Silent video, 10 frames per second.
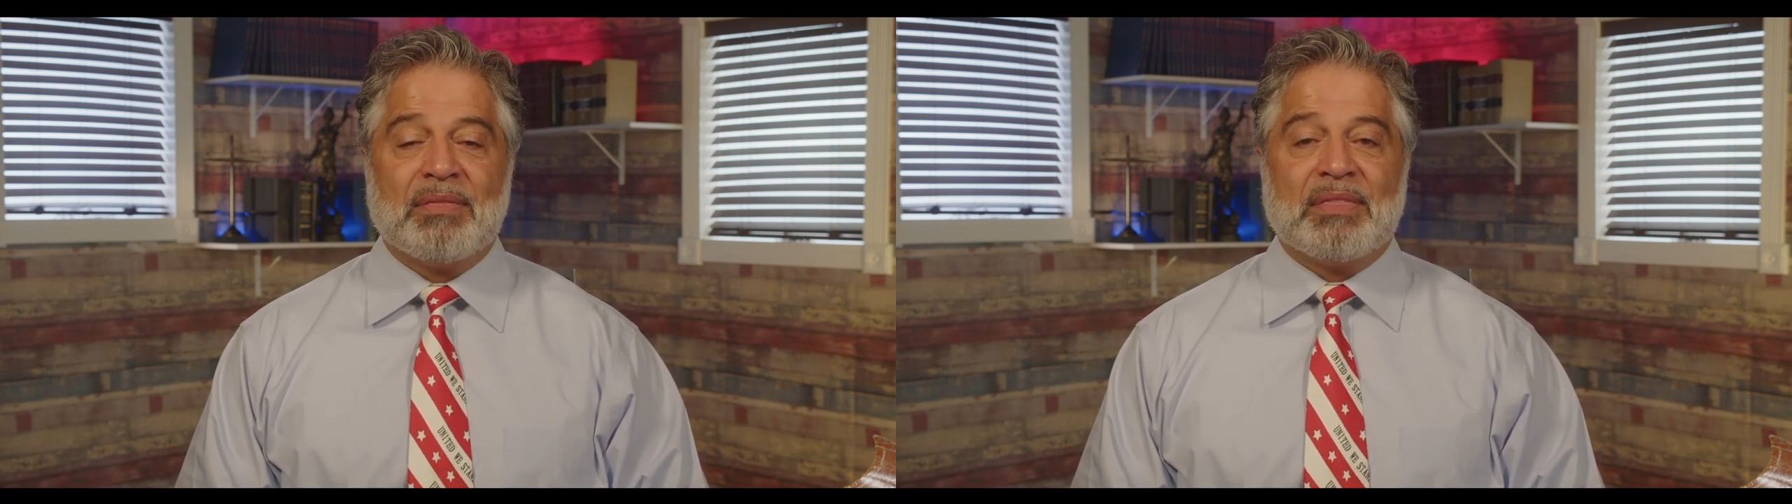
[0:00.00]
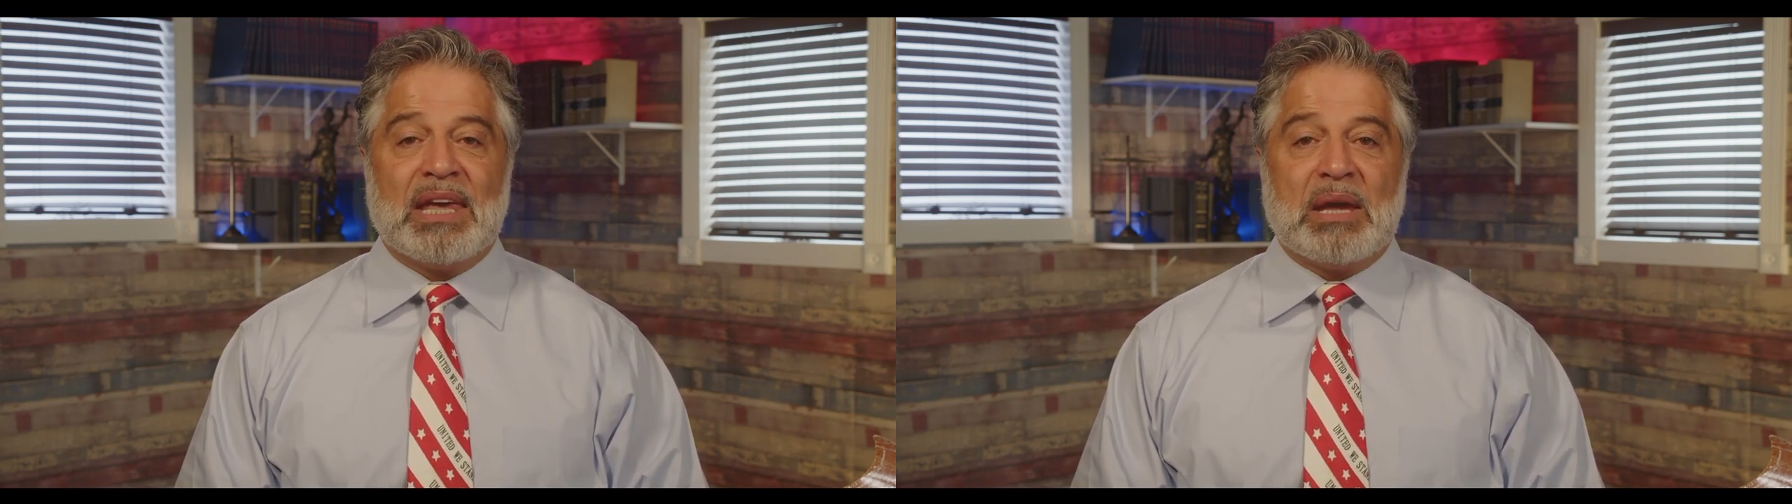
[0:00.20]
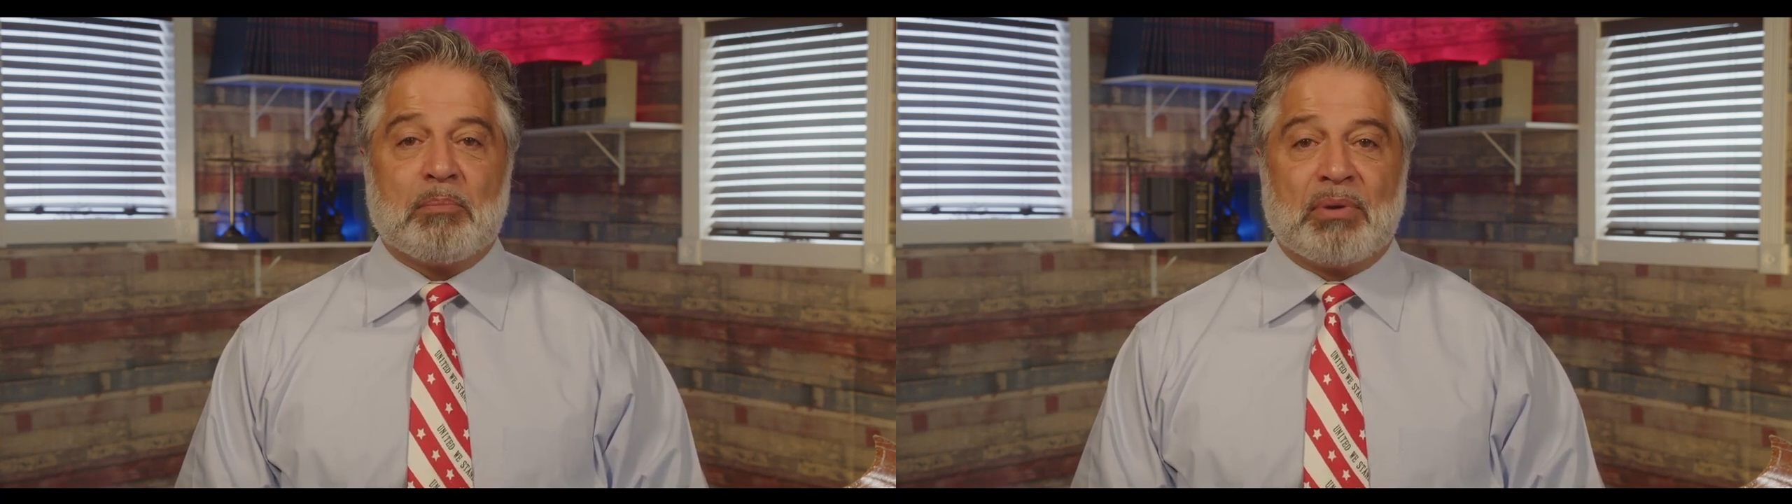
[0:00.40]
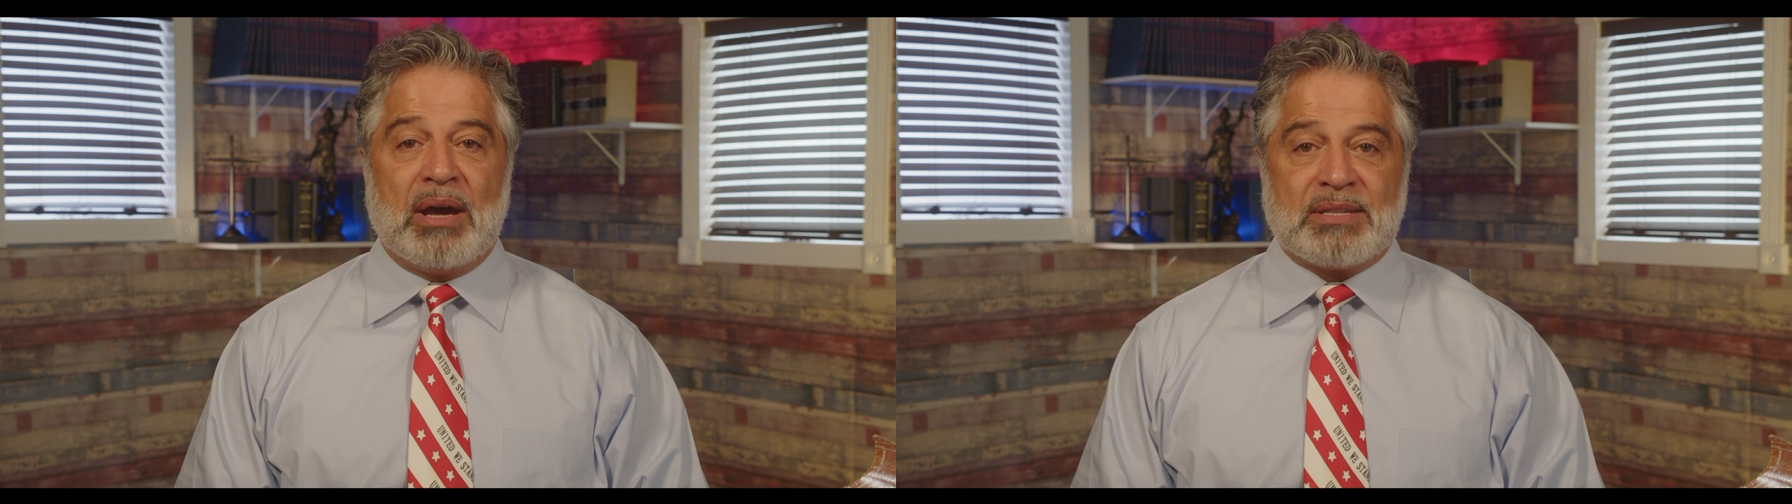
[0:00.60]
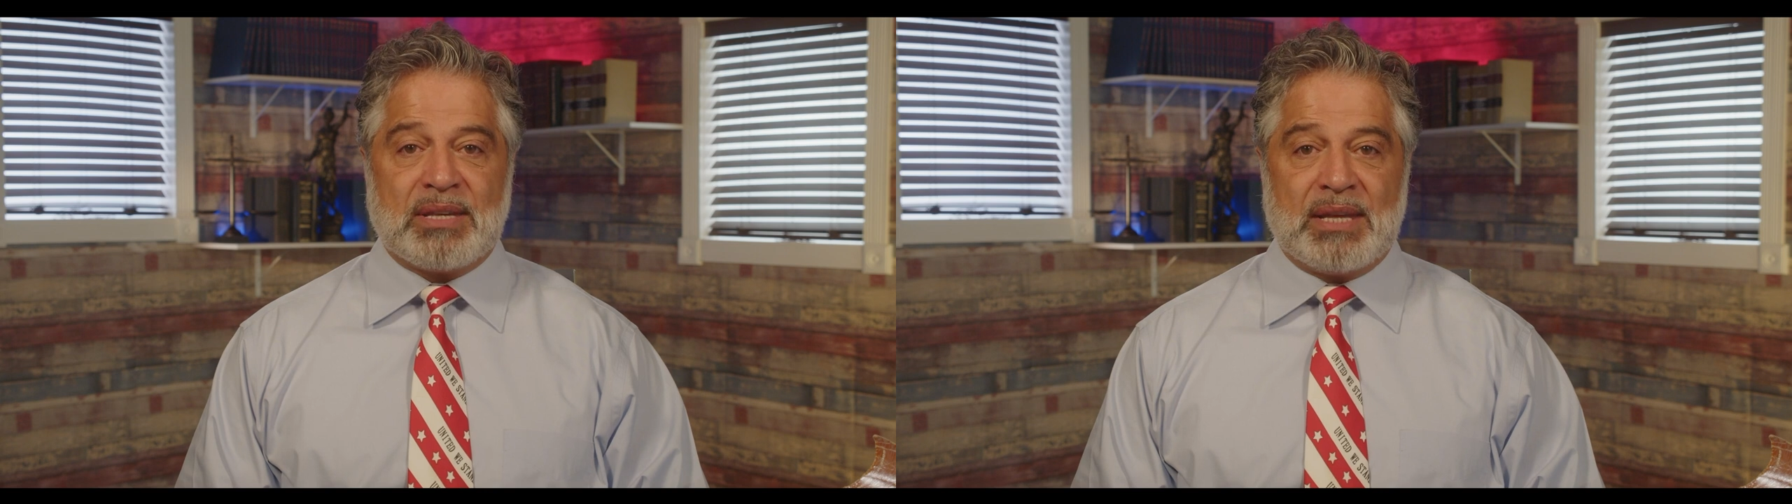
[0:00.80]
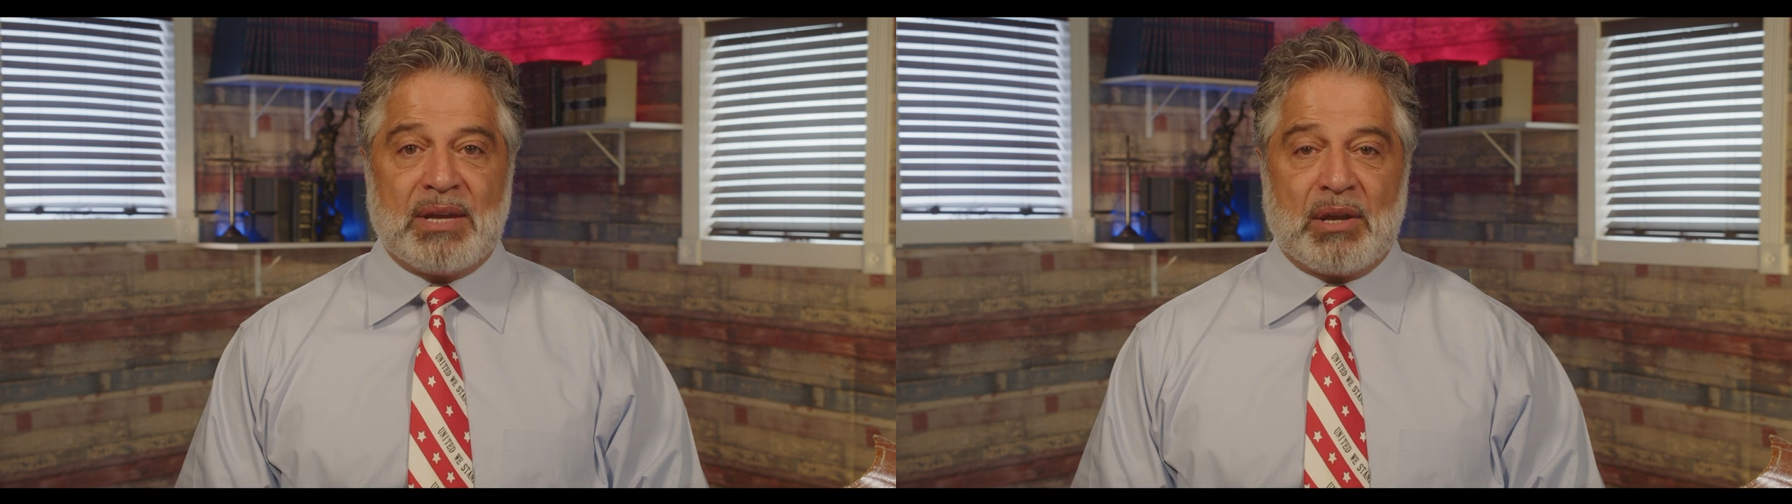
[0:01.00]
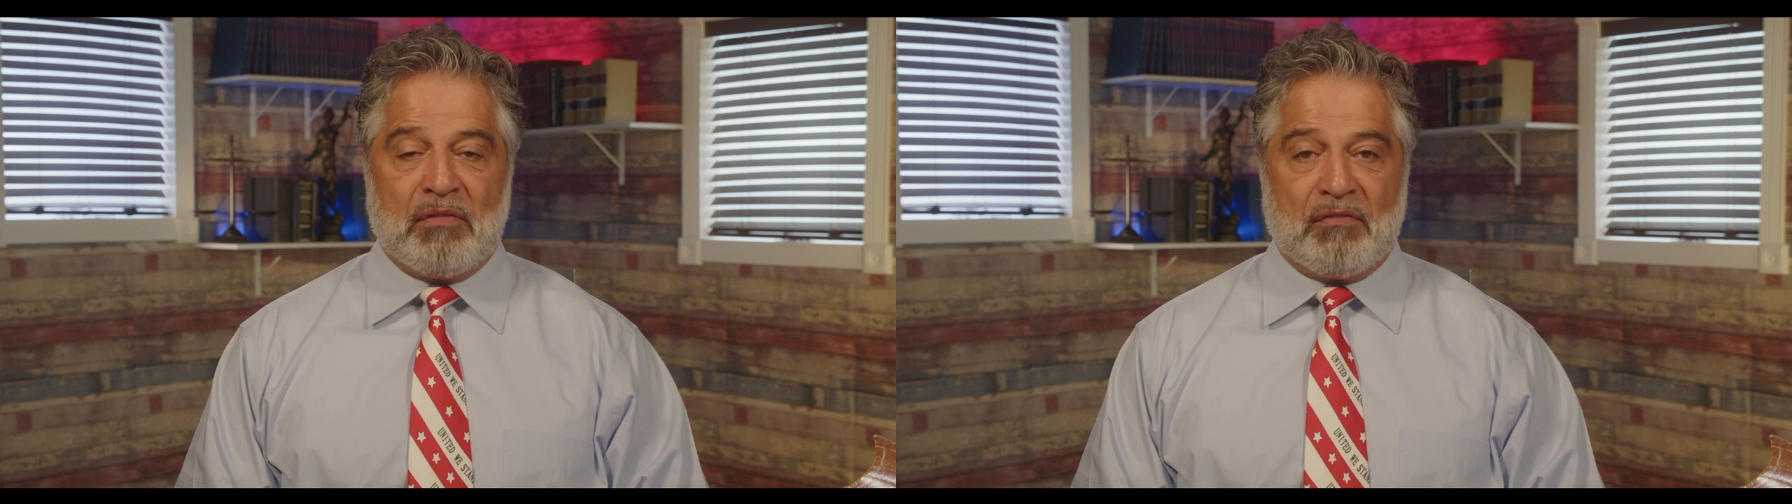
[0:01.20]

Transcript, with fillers: the president of